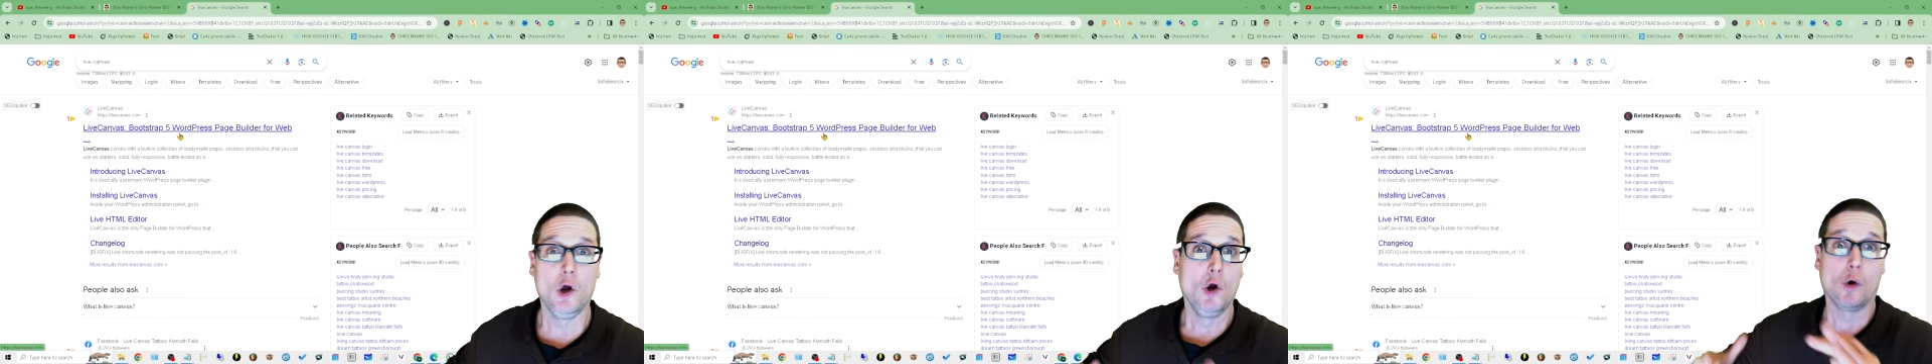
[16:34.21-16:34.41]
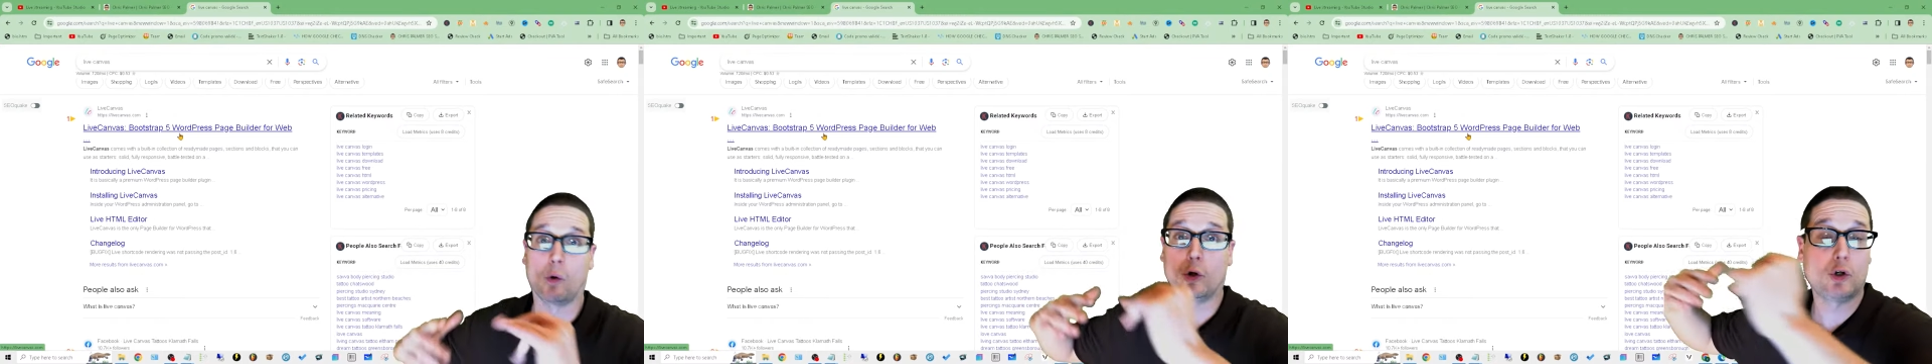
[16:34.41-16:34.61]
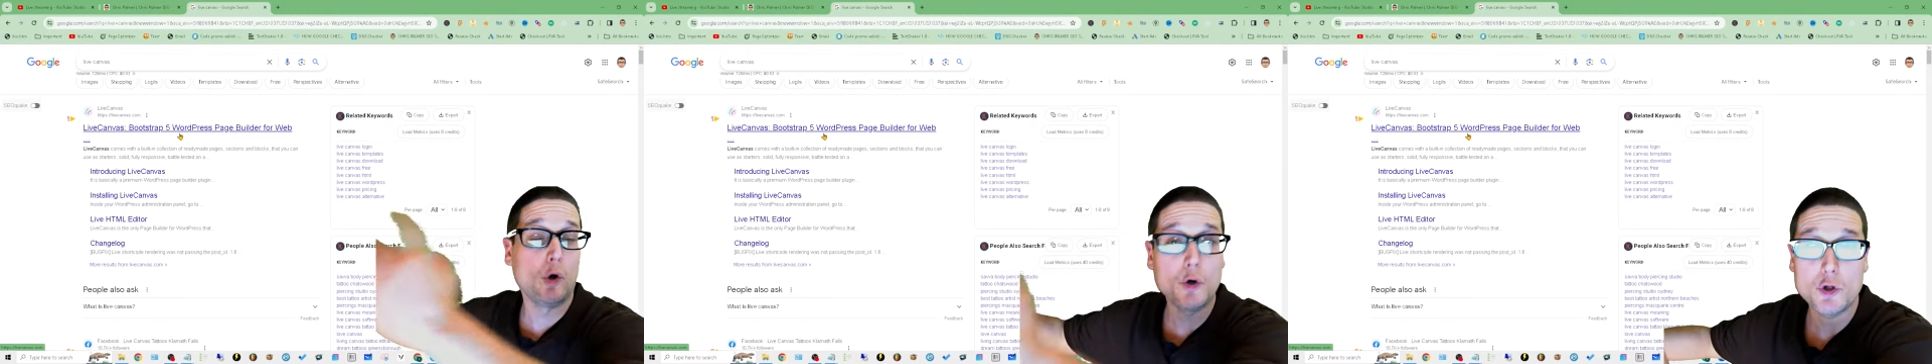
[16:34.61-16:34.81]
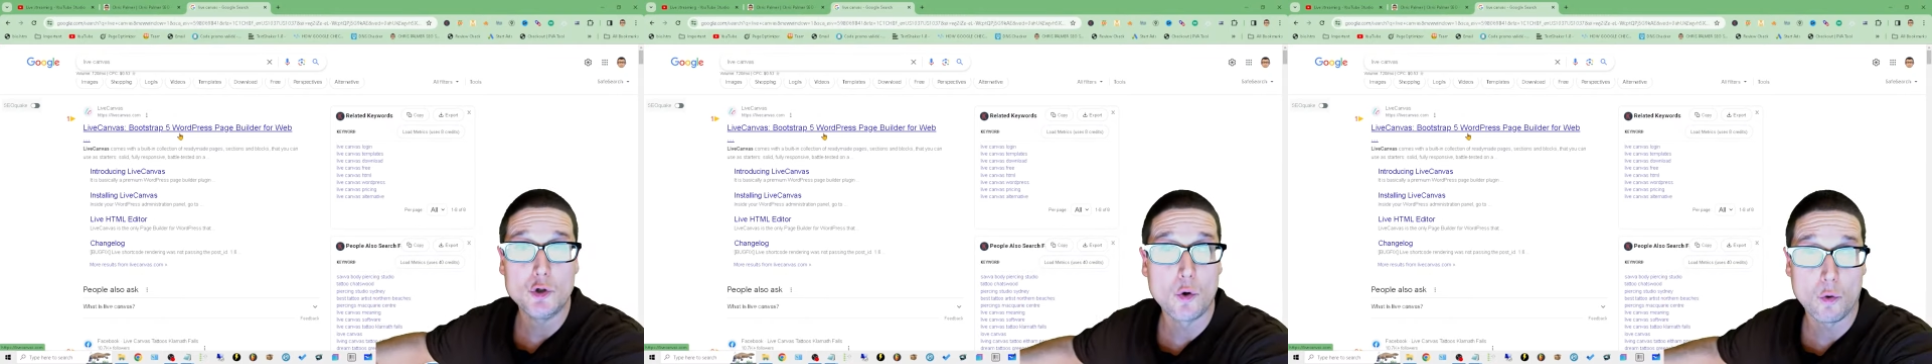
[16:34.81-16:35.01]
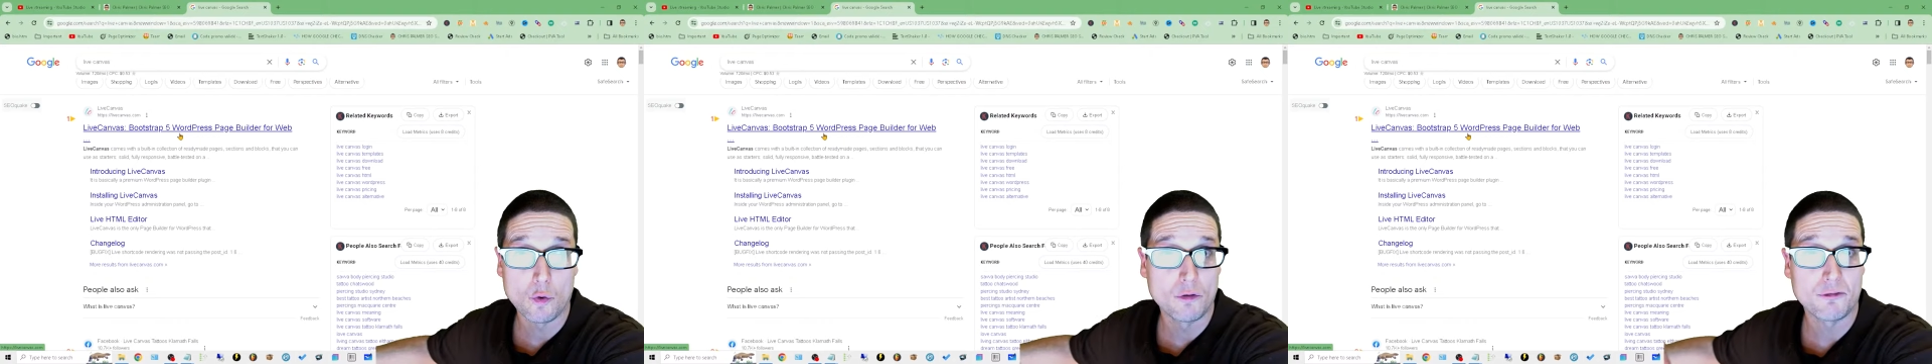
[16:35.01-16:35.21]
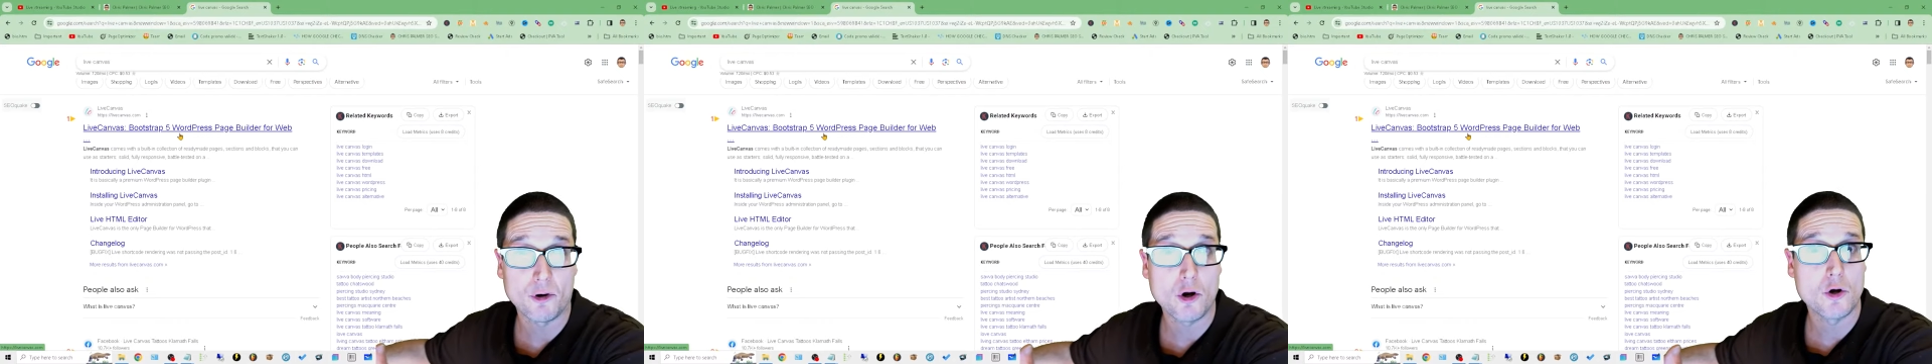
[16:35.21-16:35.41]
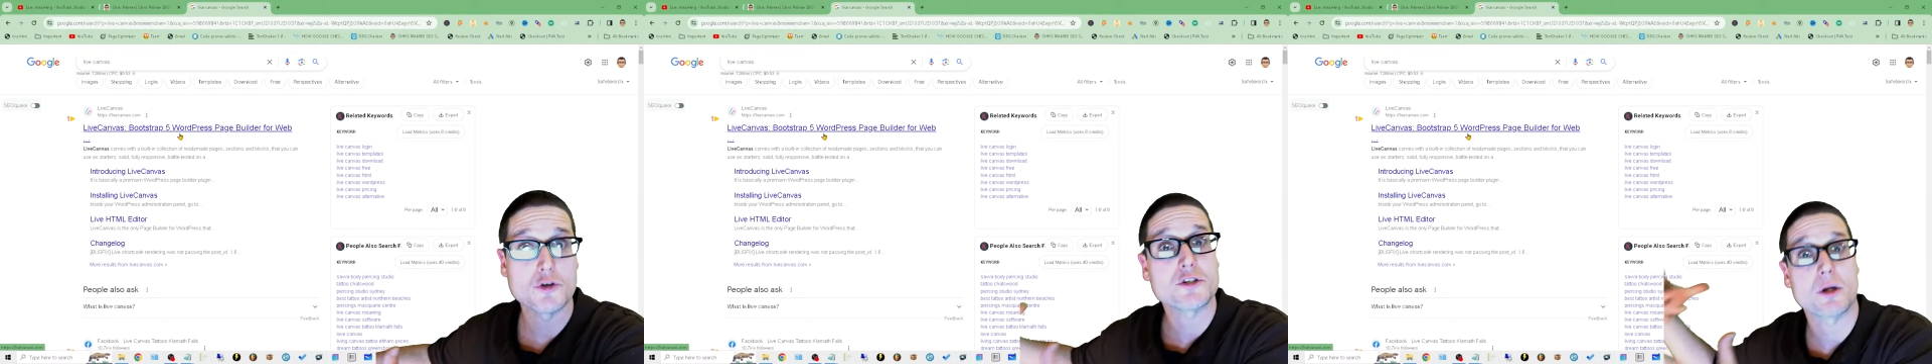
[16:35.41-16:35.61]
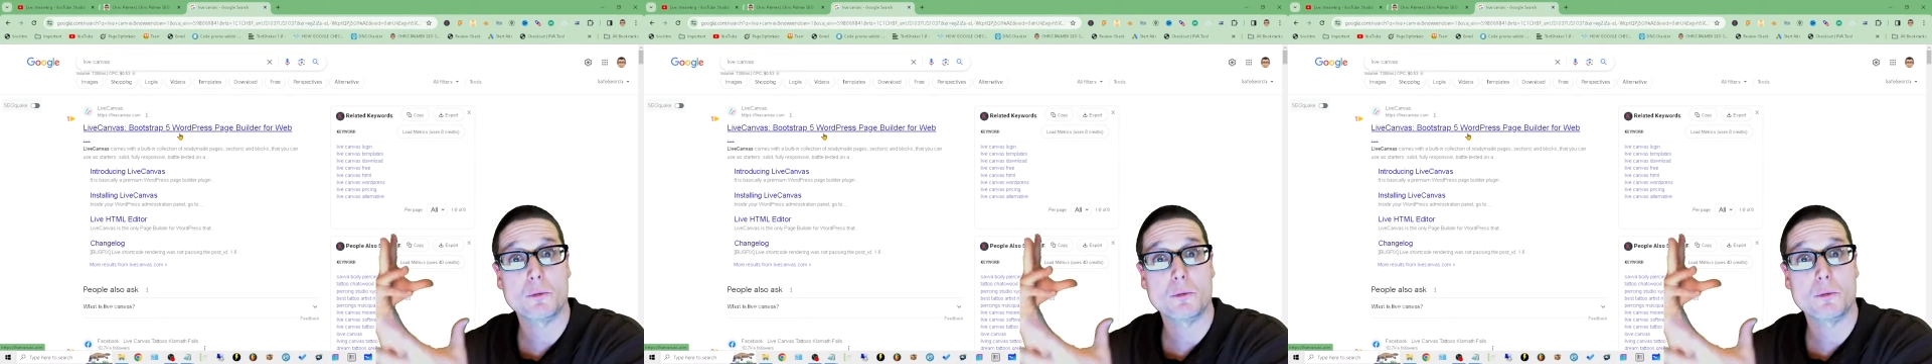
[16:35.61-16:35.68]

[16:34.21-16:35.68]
or go to Google for hosting,